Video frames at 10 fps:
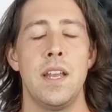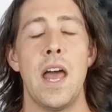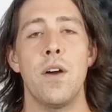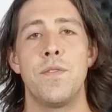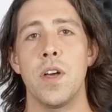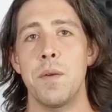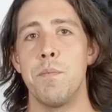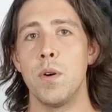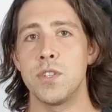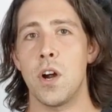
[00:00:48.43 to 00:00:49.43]
Now, if you're like
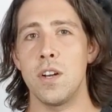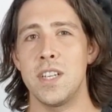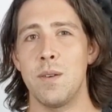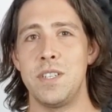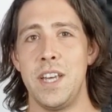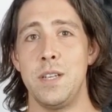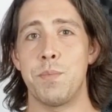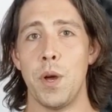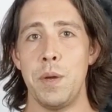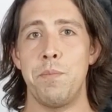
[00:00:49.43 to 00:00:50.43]
most artists, I would say it's
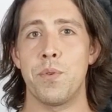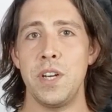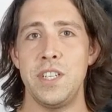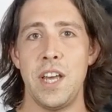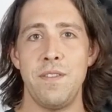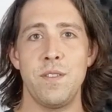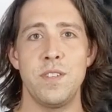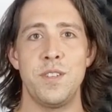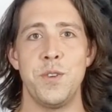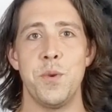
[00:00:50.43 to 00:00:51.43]
probably pretty safe to
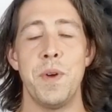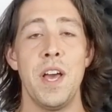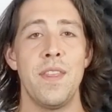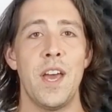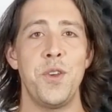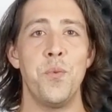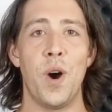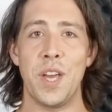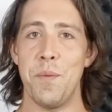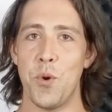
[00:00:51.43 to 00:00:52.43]
assume that you
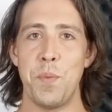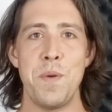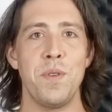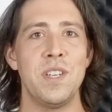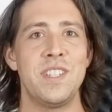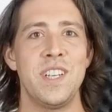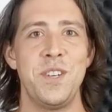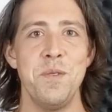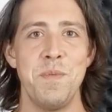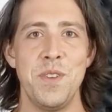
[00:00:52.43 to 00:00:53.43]
want to get more people listening
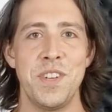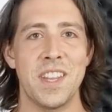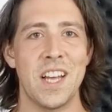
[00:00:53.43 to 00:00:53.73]
to your music.